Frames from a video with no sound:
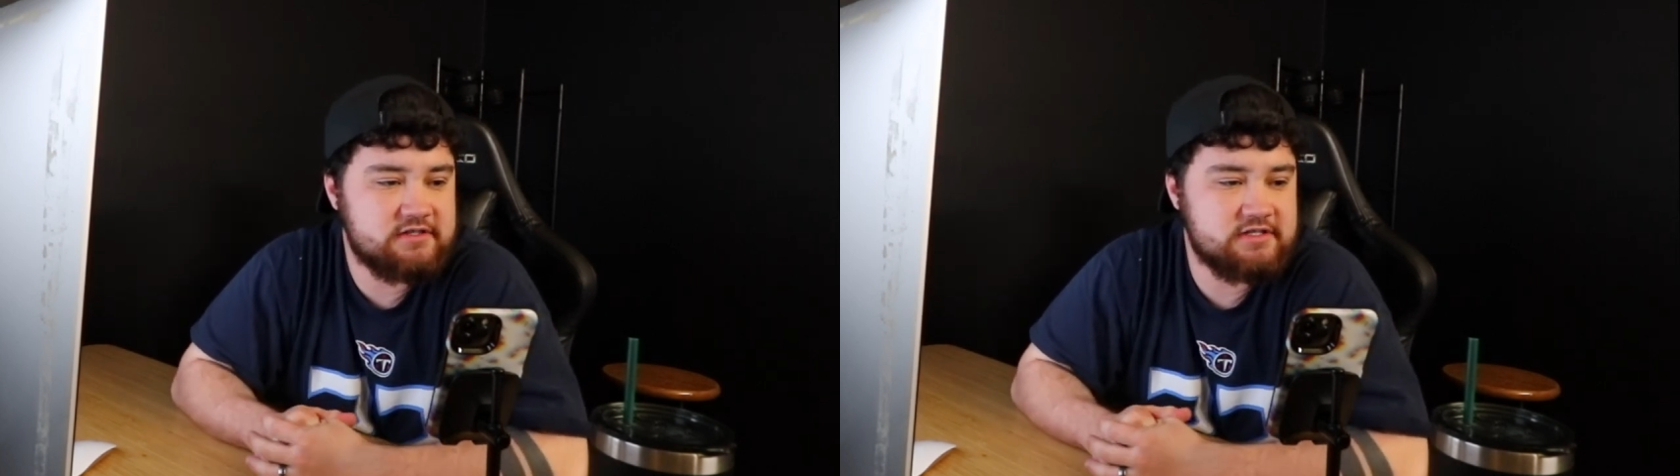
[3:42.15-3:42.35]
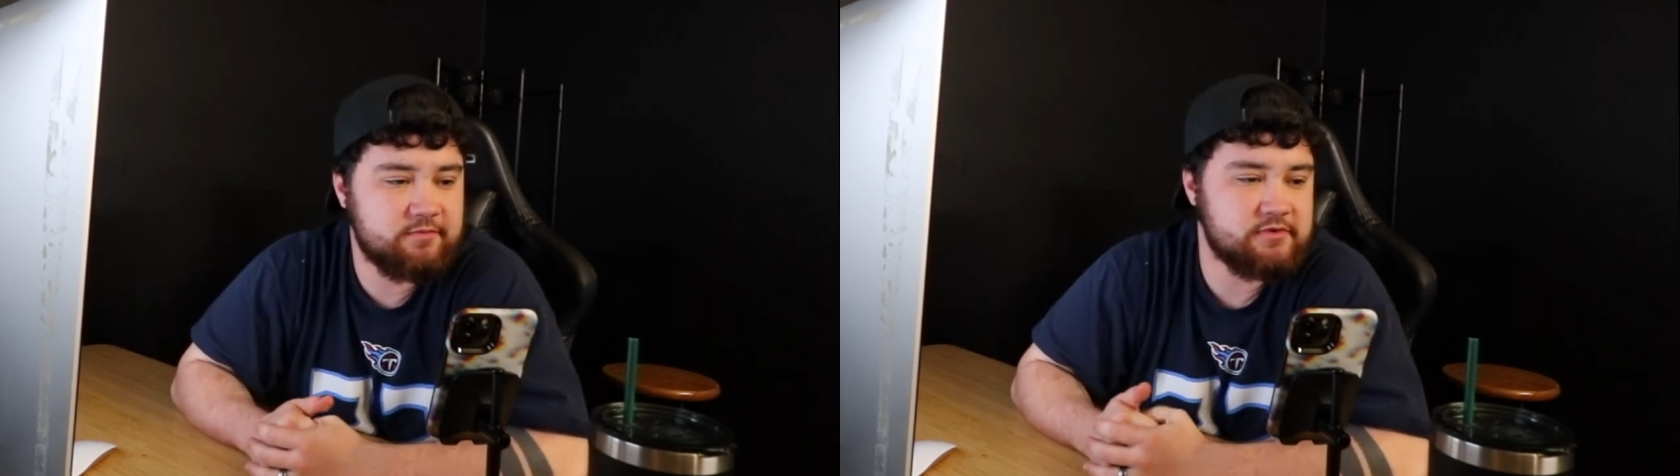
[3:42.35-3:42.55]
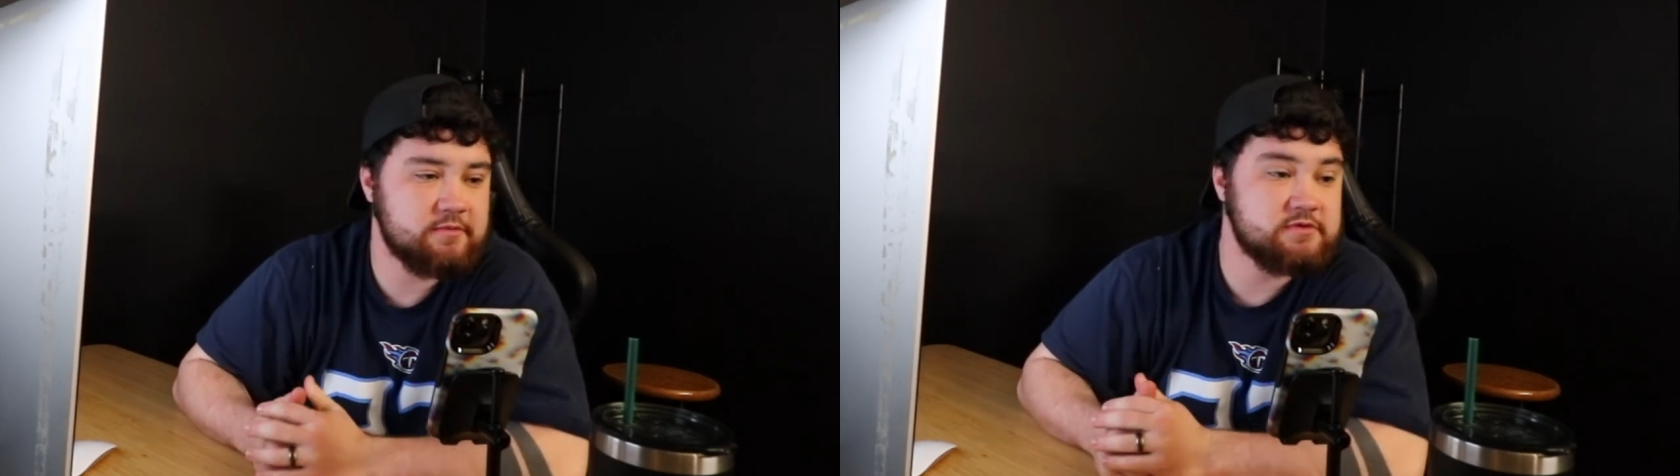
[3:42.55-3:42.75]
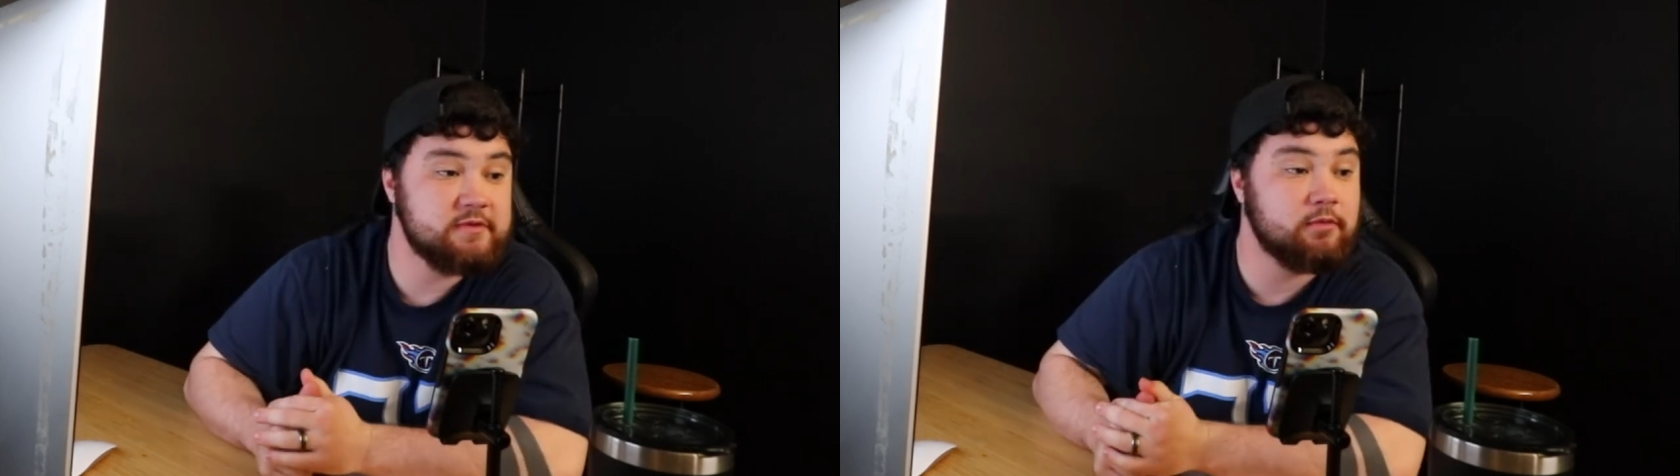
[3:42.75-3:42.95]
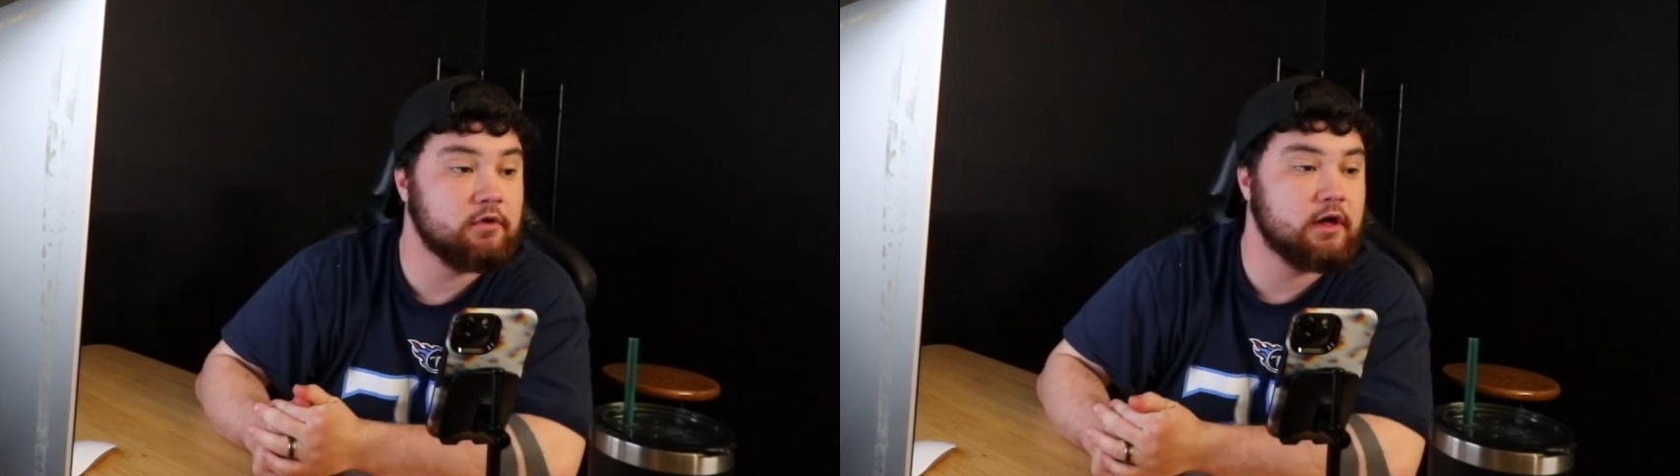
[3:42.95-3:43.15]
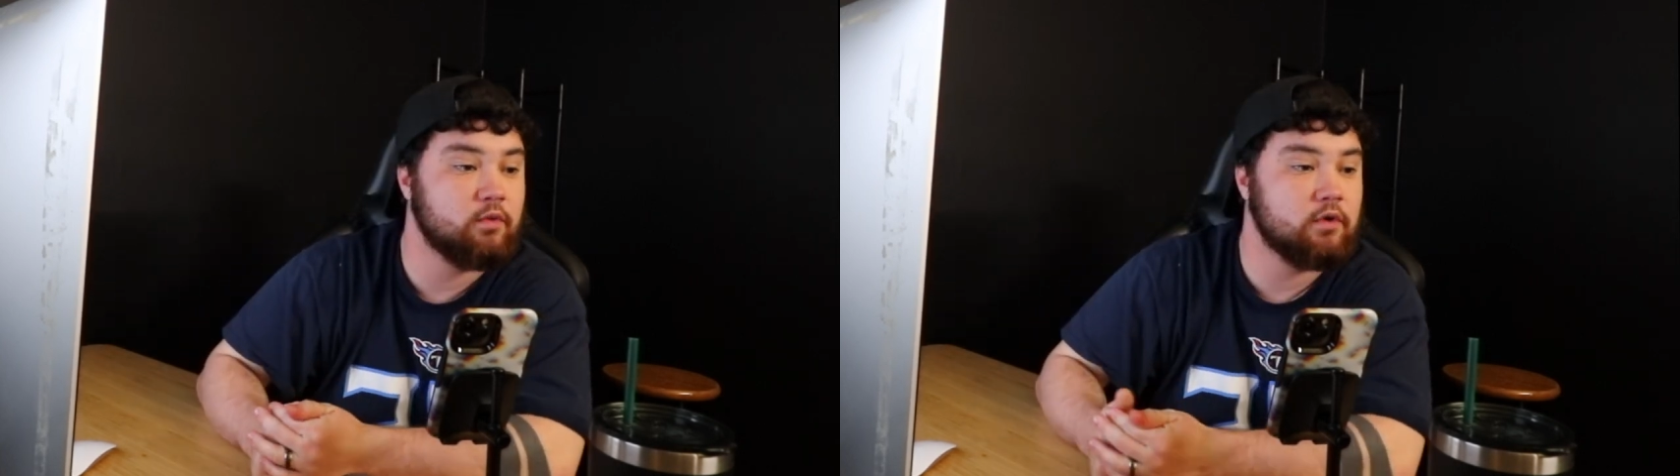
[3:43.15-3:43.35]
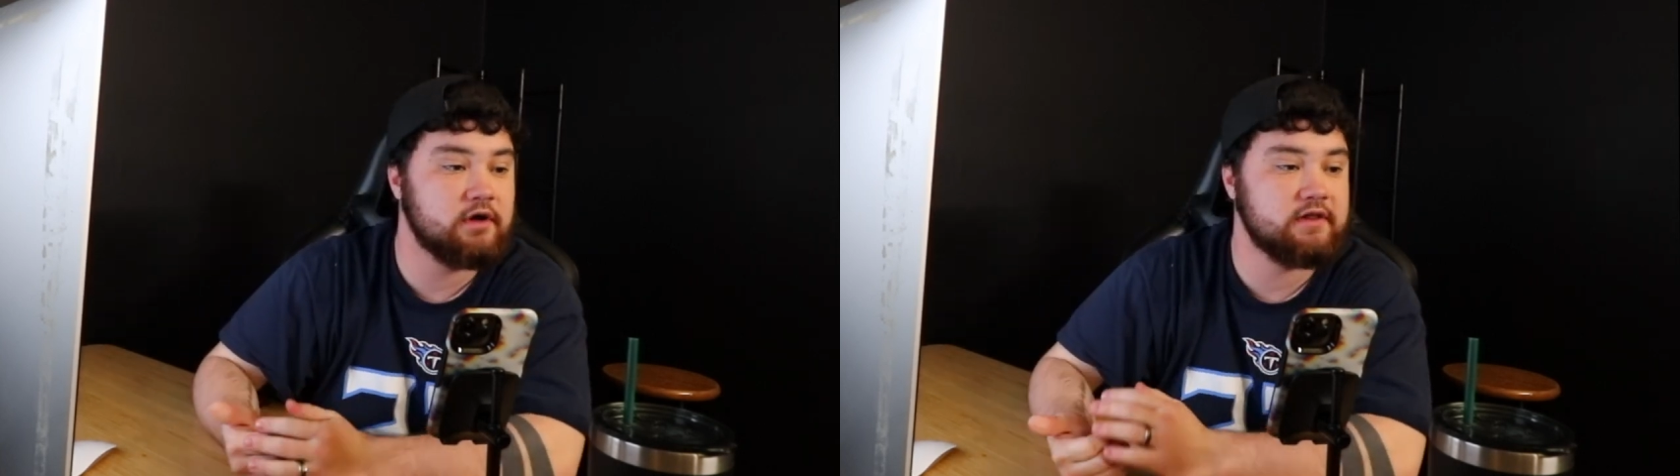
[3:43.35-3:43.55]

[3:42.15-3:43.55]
sometimes people like worry